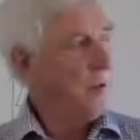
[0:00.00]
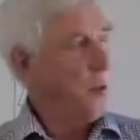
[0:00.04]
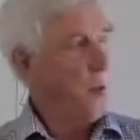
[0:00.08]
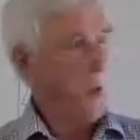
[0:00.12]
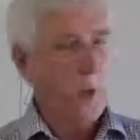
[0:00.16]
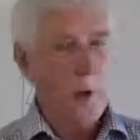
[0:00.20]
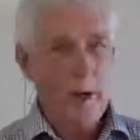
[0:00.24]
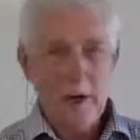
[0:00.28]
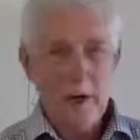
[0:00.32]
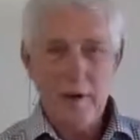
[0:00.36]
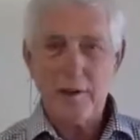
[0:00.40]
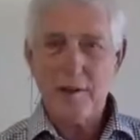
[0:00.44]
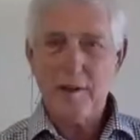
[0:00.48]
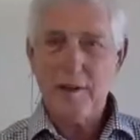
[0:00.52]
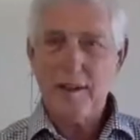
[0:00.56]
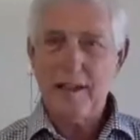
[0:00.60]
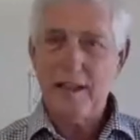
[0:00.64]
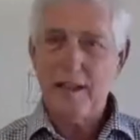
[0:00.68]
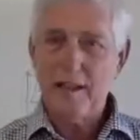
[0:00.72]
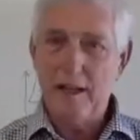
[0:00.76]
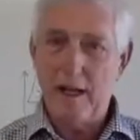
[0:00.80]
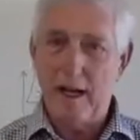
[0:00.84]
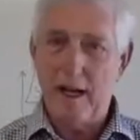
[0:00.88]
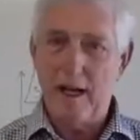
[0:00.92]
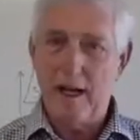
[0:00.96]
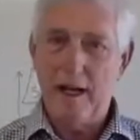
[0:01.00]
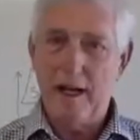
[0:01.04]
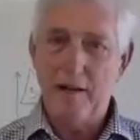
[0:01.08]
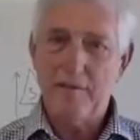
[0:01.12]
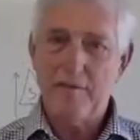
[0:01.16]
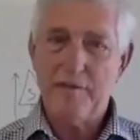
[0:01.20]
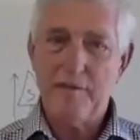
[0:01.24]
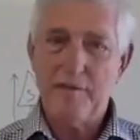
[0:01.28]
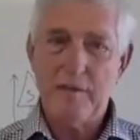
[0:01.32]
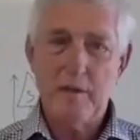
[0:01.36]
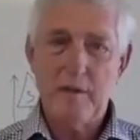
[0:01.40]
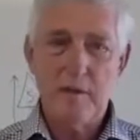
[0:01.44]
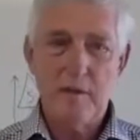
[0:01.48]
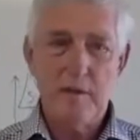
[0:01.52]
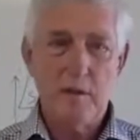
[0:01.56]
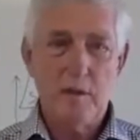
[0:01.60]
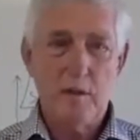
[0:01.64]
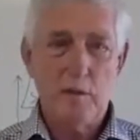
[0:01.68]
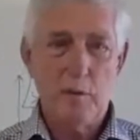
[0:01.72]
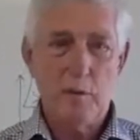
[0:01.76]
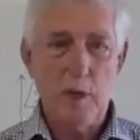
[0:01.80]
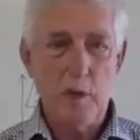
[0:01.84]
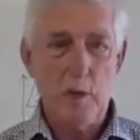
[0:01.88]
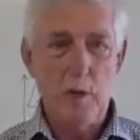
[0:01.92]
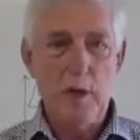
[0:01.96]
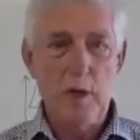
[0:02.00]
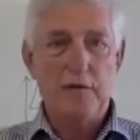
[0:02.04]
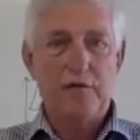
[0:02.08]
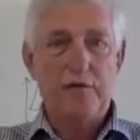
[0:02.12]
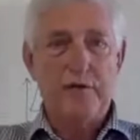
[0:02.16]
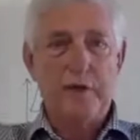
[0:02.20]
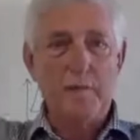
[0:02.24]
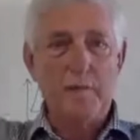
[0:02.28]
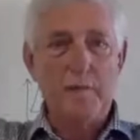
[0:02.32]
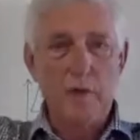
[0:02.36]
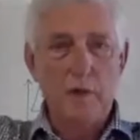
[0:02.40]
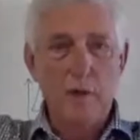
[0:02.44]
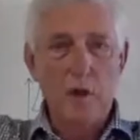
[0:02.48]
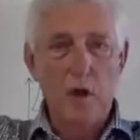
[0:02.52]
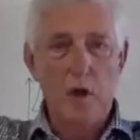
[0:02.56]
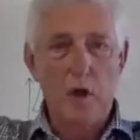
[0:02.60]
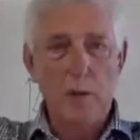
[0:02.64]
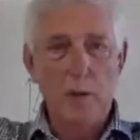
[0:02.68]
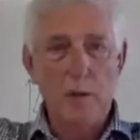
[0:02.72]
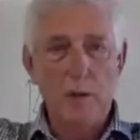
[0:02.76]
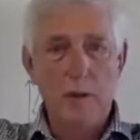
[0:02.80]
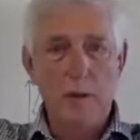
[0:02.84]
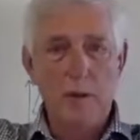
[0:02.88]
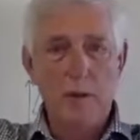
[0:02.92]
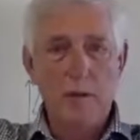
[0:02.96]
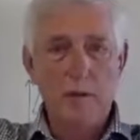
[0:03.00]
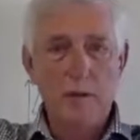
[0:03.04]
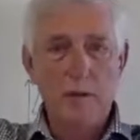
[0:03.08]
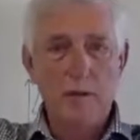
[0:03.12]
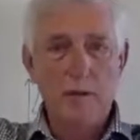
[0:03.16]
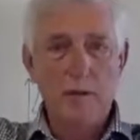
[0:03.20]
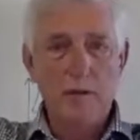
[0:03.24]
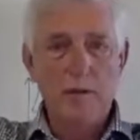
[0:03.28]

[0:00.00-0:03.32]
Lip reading: weirdly enough, we went from global